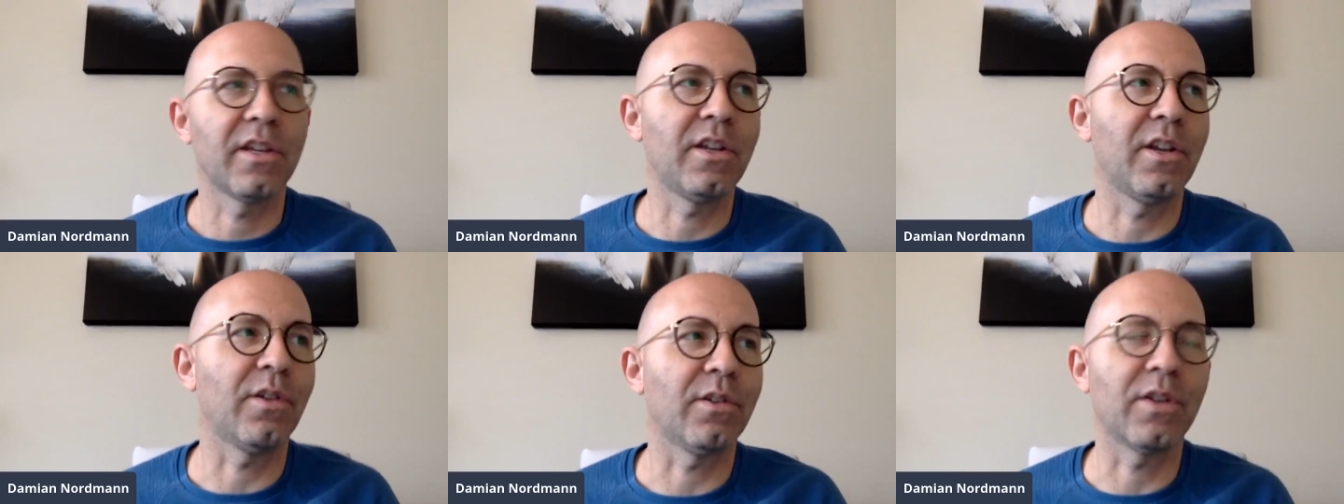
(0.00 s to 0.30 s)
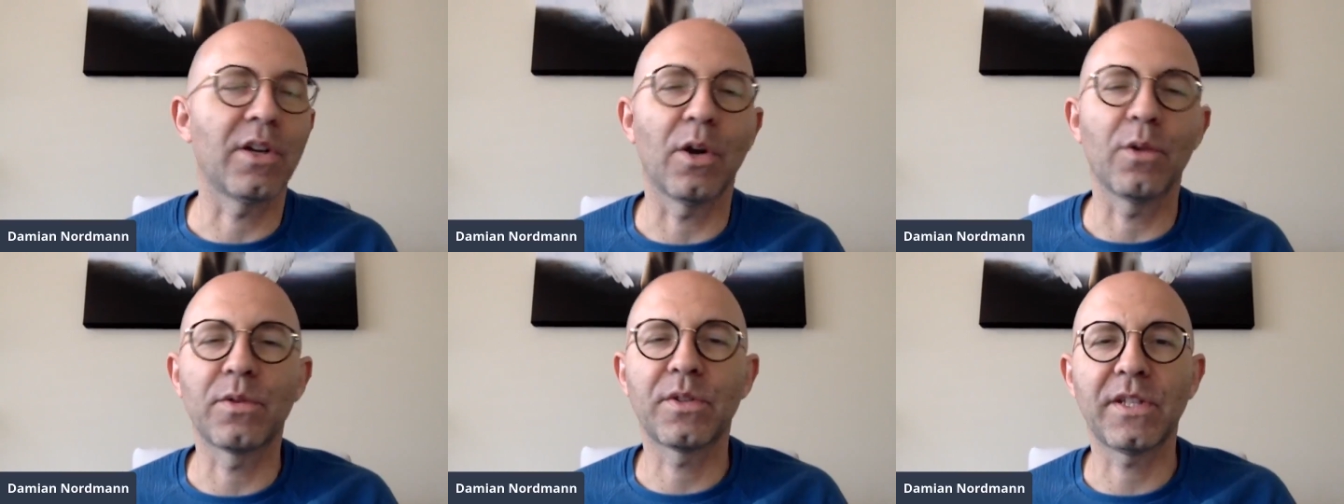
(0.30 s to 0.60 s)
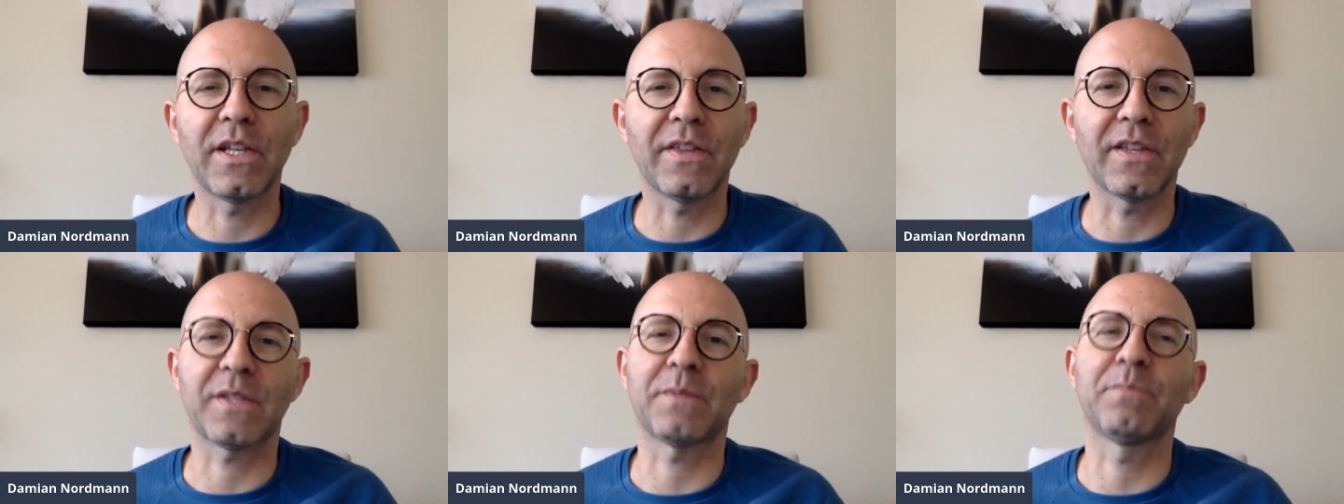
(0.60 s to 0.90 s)
go see
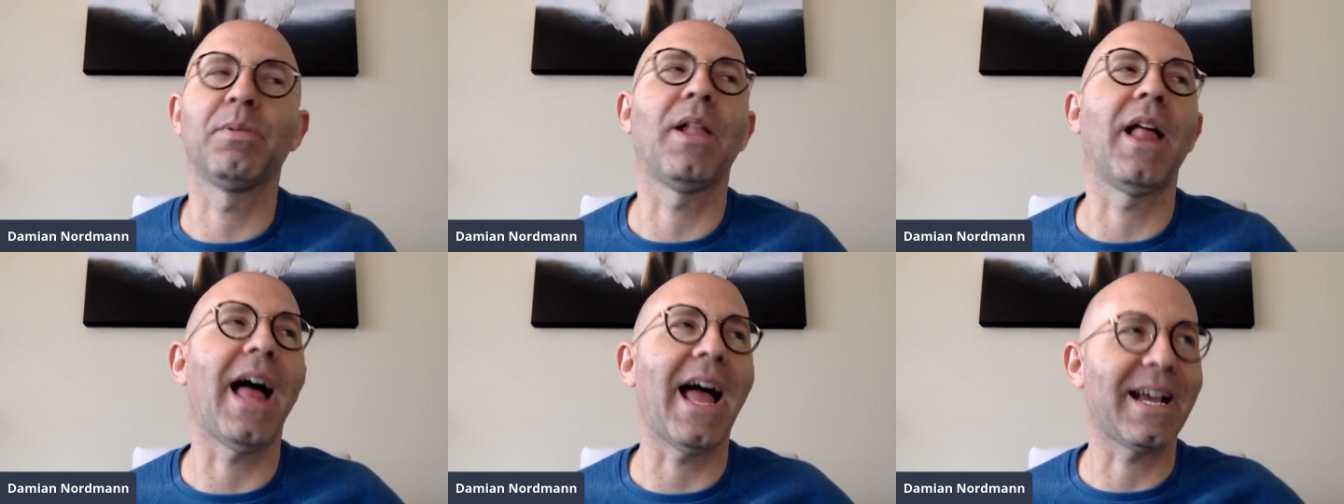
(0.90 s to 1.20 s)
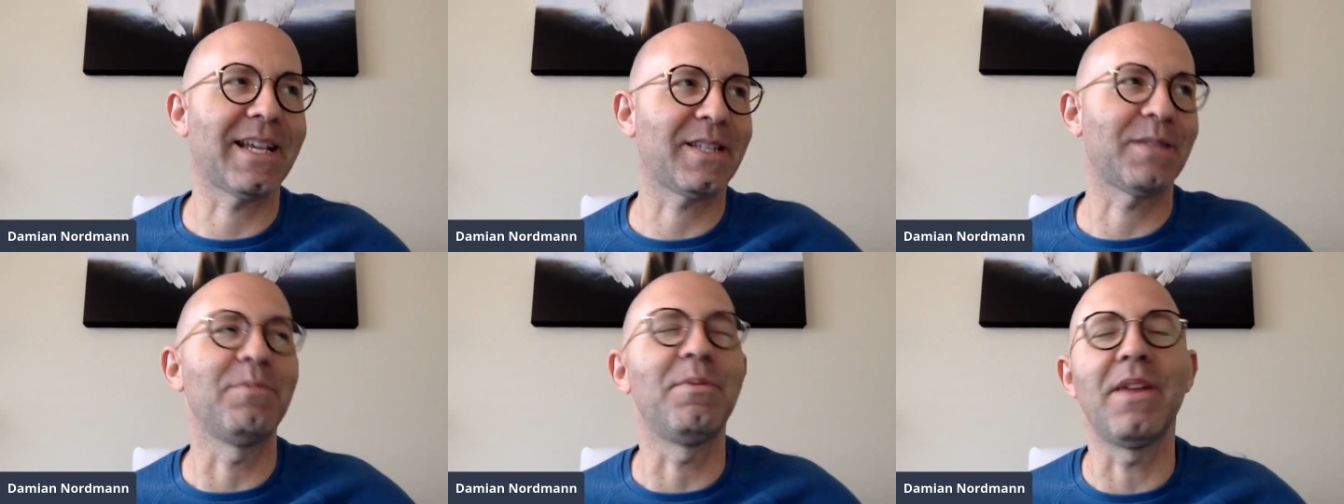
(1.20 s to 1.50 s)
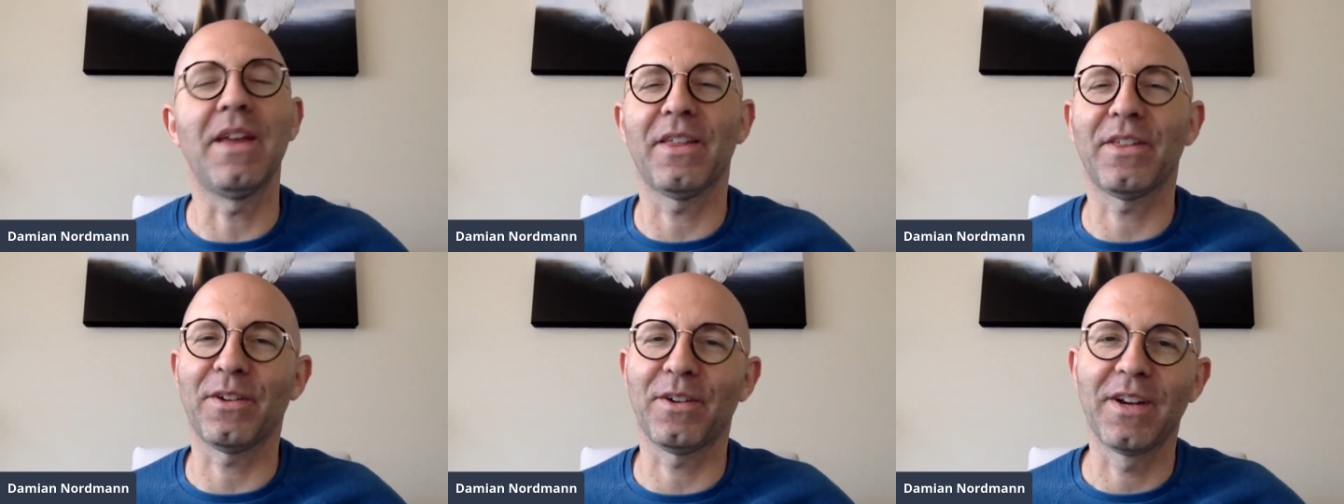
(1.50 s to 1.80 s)
this
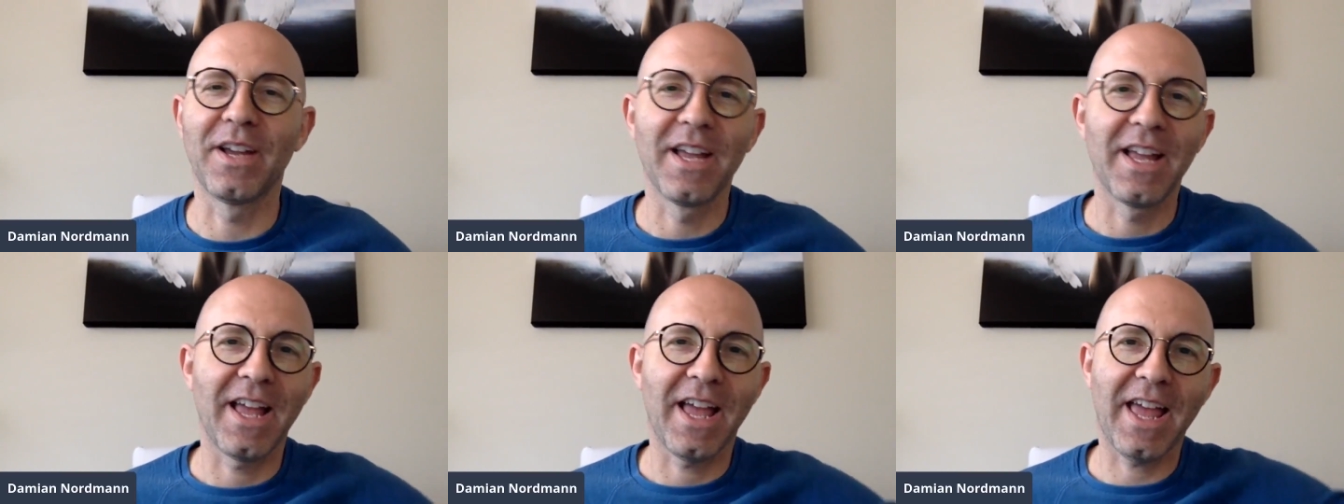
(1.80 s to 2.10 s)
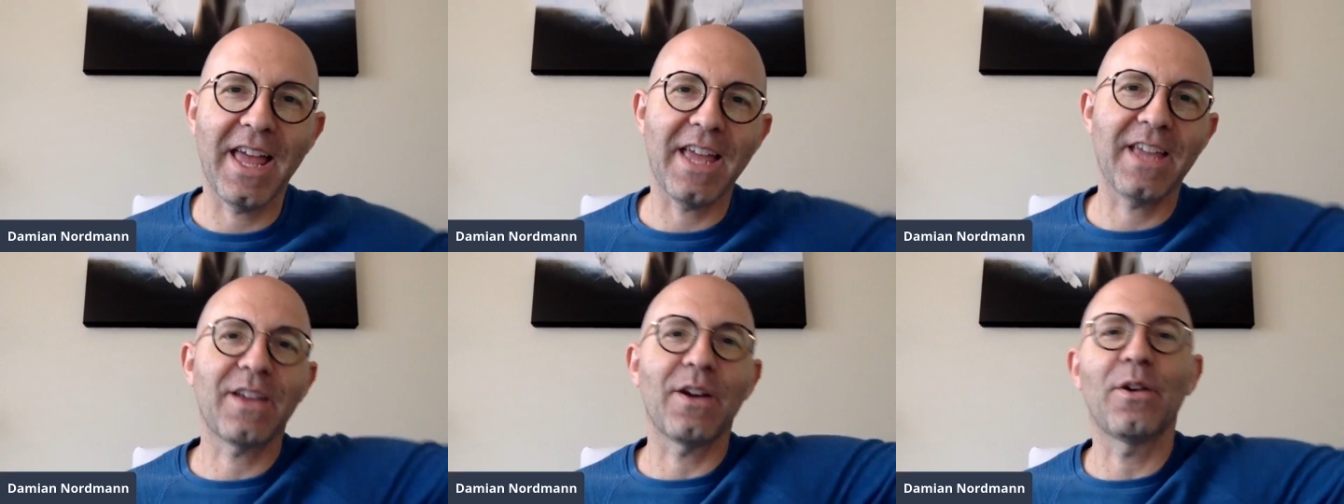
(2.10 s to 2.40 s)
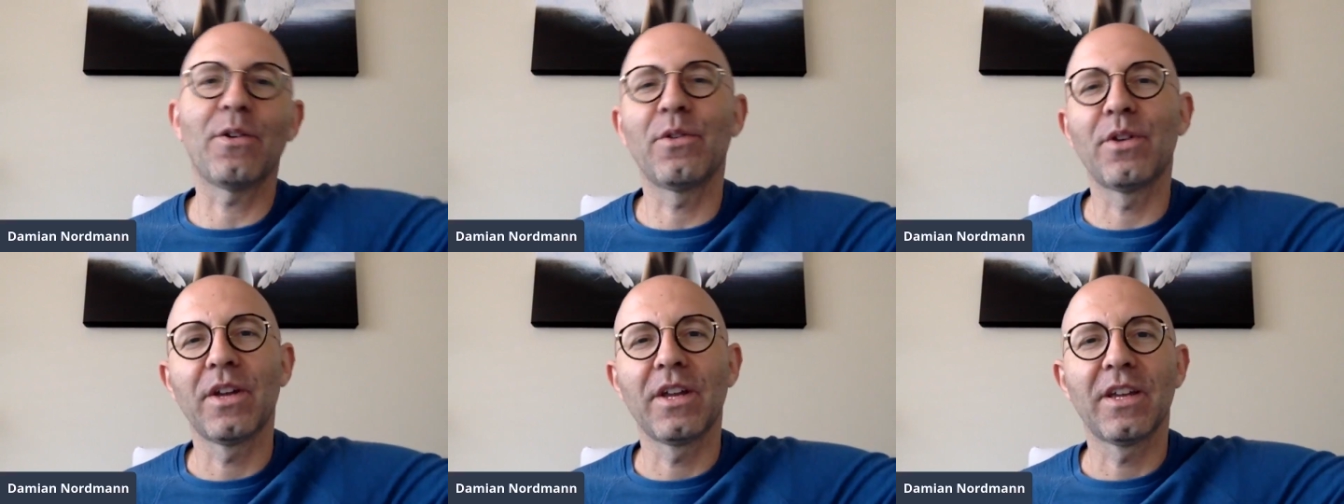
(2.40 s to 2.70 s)
blacksmith, or hey,
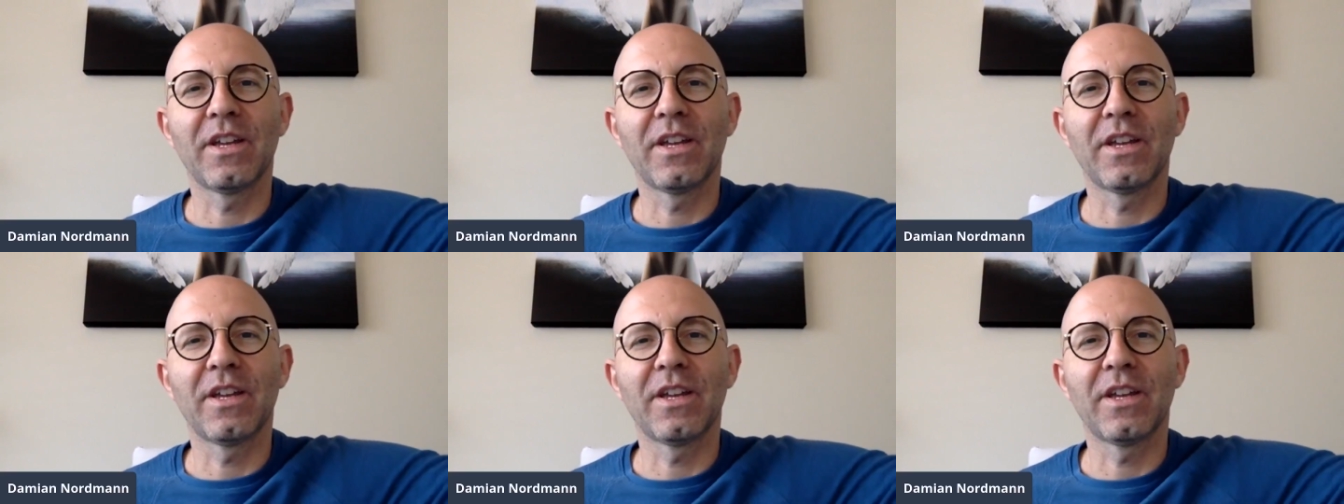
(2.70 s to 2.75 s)
go,